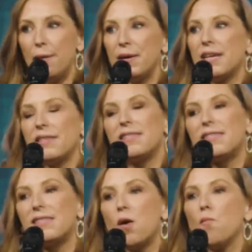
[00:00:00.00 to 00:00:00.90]
Because it's
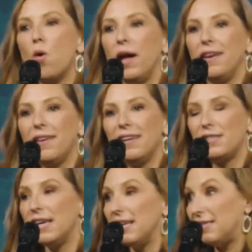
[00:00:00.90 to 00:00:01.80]
someone, it's,
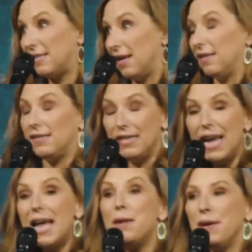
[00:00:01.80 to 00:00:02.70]
it's, it's the
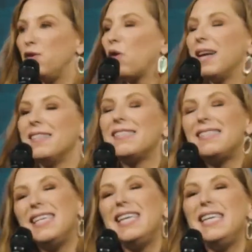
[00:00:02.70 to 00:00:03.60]
enemy trying to
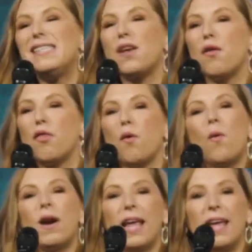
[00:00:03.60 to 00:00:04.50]
seize
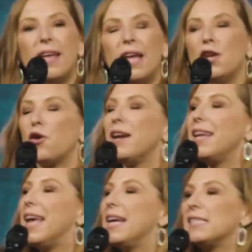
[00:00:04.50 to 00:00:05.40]
authority, trying to
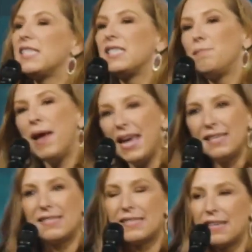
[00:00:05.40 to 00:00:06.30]
gain
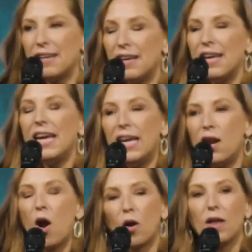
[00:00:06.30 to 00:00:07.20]
space in
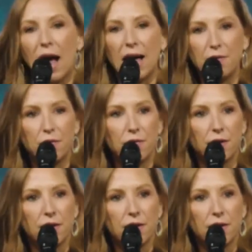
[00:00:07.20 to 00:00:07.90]
our life